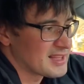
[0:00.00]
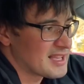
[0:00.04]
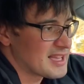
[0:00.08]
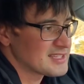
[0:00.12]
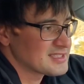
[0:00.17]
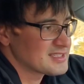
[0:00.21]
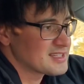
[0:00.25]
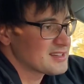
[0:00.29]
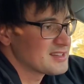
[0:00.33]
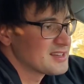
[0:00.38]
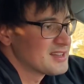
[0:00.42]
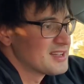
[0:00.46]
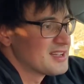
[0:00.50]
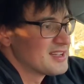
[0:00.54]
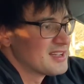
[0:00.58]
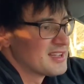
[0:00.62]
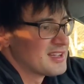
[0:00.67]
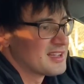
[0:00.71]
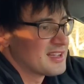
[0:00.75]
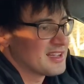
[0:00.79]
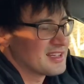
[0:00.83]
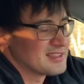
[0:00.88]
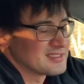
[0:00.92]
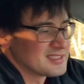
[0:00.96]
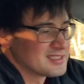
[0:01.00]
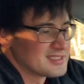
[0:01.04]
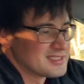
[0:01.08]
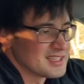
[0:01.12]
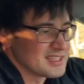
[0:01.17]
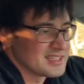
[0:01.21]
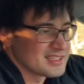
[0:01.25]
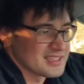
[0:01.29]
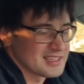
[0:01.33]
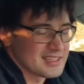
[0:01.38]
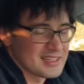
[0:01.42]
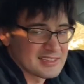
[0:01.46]
leather, and that's
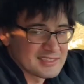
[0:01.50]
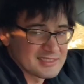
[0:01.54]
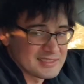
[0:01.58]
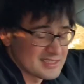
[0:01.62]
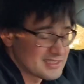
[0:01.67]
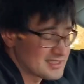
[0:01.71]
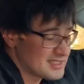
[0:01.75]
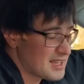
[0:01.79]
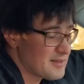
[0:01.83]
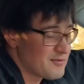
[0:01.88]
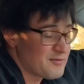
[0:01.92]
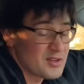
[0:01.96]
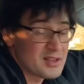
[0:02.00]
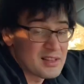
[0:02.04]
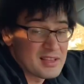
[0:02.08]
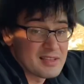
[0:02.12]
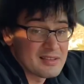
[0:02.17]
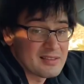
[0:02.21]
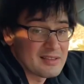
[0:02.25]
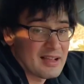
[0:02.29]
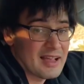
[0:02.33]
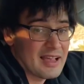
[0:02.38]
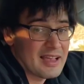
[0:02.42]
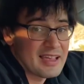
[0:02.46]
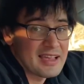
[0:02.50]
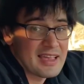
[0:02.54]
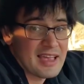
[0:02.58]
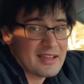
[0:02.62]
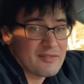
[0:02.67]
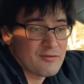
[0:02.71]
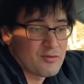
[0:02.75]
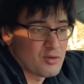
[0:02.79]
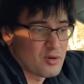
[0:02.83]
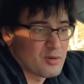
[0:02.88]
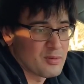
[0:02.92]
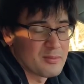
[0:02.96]
it. The same feeling I
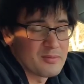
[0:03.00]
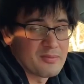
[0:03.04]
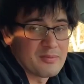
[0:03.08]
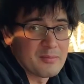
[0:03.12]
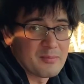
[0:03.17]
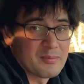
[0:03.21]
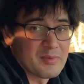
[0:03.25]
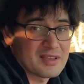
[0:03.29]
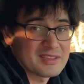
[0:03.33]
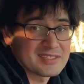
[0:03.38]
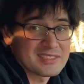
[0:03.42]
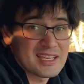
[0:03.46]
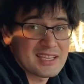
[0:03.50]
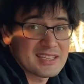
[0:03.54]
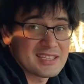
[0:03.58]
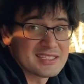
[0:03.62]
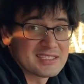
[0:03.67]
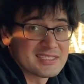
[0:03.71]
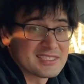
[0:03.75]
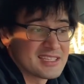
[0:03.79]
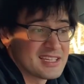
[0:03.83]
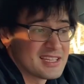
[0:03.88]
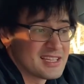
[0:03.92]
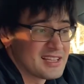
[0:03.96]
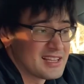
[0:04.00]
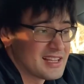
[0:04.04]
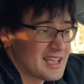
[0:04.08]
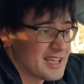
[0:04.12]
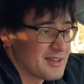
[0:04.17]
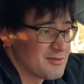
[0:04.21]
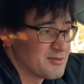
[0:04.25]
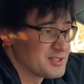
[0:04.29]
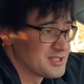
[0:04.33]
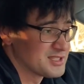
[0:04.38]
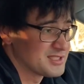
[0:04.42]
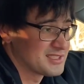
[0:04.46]
get from Mercedes C L
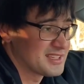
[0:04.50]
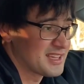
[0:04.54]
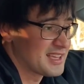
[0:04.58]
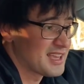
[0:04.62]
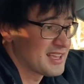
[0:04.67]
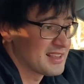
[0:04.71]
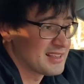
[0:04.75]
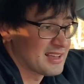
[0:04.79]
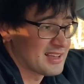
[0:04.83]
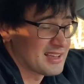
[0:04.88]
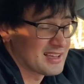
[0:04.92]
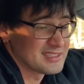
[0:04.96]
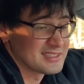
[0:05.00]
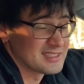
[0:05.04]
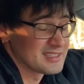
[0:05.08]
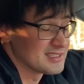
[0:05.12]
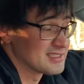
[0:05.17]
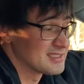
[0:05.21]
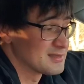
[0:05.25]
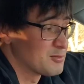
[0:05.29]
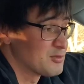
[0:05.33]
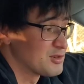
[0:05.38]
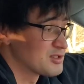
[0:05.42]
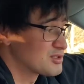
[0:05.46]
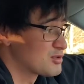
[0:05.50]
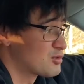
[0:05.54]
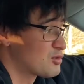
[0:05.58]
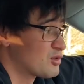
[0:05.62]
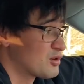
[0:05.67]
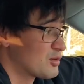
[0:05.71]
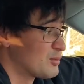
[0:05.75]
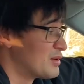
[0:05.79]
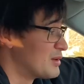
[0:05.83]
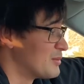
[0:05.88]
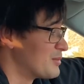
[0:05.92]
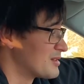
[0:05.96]
A, which is again, like I think, the most
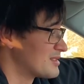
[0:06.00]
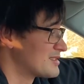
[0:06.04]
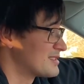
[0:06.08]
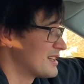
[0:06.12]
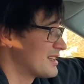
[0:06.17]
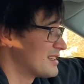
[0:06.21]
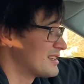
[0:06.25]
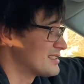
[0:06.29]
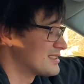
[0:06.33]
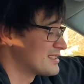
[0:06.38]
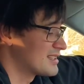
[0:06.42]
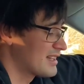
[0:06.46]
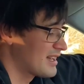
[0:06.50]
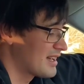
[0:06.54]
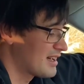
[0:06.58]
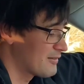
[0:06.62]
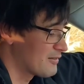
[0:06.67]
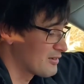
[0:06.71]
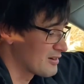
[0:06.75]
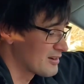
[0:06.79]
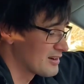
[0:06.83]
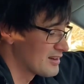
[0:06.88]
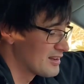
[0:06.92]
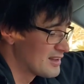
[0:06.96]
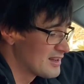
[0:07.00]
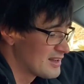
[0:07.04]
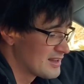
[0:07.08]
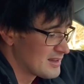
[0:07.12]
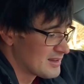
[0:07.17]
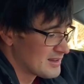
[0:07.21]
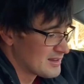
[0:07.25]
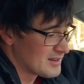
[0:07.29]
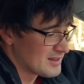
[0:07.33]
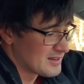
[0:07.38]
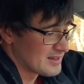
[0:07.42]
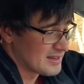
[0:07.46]
horrible Mercedes ever.
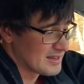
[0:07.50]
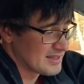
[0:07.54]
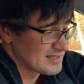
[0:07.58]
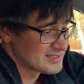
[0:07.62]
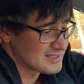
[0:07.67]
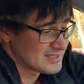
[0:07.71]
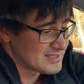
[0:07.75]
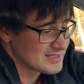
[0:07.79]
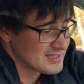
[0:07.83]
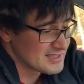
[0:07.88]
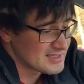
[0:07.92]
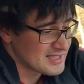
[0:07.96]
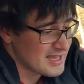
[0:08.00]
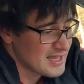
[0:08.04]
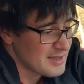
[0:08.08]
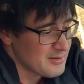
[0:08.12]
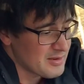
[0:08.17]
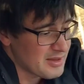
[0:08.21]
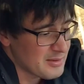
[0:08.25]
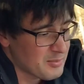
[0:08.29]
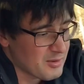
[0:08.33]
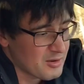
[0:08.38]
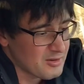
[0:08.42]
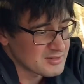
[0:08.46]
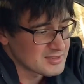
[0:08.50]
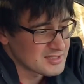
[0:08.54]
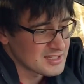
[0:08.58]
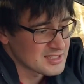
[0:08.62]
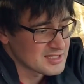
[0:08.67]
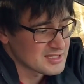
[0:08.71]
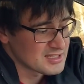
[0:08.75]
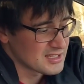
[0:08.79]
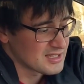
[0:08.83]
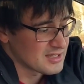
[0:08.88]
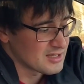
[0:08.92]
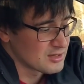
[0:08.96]
It's the same about
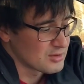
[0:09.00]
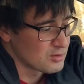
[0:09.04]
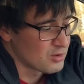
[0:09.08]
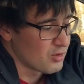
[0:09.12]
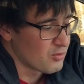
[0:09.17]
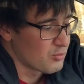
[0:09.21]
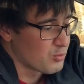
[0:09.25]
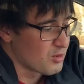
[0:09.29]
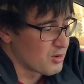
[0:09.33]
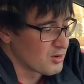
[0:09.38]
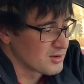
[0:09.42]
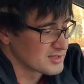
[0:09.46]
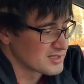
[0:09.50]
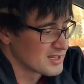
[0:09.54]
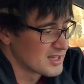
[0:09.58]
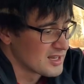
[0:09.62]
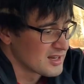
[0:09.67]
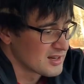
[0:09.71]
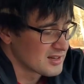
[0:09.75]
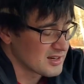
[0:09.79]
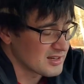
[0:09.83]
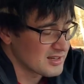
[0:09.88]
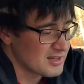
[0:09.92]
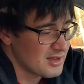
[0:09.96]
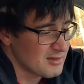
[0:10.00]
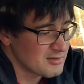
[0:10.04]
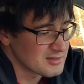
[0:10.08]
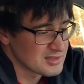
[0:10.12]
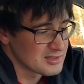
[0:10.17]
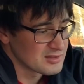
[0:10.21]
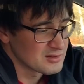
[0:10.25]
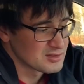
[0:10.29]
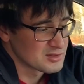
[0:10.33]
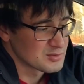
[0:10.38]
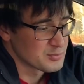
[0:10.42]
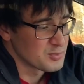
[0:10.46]
this uh, glove box. Right now
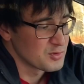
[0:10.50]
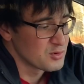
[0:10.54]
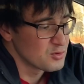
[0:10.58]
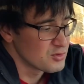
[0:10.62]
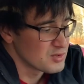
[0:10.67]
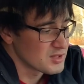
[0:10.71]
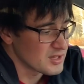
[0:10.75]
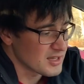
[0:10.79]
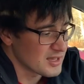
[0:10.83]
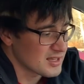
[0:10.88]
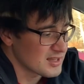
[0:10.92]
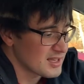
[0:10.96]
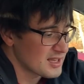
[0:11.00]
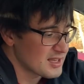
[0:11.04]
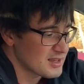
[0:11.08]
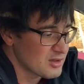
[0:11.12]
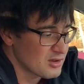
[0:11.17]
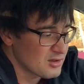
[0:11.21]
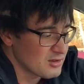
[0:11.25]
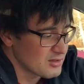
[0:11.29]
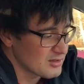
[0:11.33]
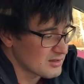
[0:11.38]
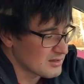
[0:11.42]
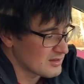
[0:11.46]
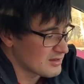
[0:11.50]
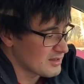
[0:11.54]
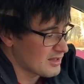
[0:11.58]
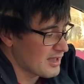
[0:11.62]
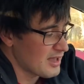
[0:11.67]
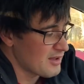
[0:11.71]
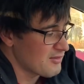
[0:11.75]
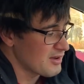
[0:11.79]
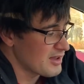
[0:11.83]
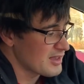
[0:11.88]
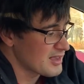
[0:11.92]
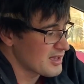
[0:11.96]
it looks beauty, and I don't
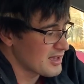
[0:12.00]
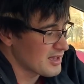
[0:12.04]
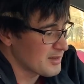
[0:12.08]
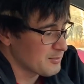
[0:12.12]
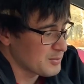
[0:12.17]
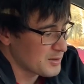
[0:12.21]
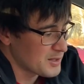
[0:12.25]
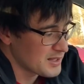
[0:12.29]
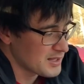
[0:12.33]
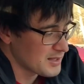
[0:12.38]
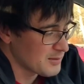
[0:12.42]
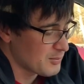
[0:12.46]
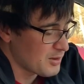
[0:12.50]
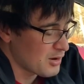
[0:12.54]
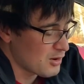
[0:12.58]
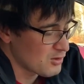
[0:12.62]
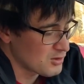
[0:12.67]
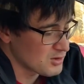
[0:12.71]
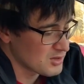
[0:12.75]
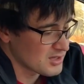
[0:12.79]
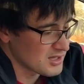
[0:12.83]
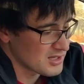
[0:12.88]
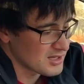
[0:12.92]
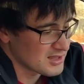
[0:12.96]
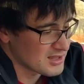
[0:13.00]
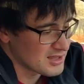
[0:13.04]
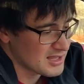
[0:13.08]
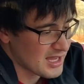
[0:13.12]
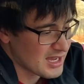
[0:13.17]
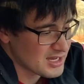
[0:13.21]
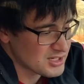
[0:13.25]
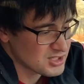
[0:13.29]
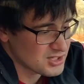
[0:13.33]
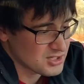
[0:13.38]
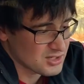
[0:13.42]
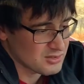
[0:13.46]
have any complaint about the uh,
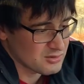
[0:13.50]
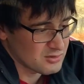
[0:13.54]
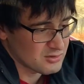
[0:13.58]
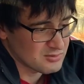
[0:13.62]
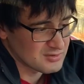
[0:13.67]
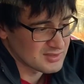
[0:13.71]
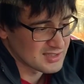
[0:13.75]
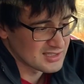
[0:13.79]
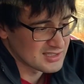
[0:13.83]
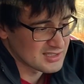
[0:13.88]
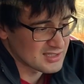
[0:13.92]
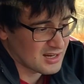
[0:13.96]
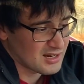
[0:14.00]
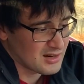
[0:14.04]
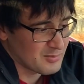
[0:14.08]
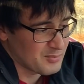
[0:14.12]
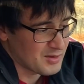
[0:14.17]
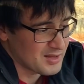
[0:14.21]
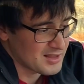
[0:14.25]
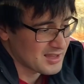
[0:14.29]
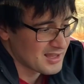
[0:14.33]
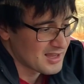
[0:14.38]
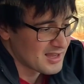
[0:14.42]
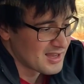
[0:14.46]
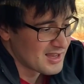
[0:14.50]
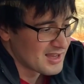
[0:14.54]
texture of this car, but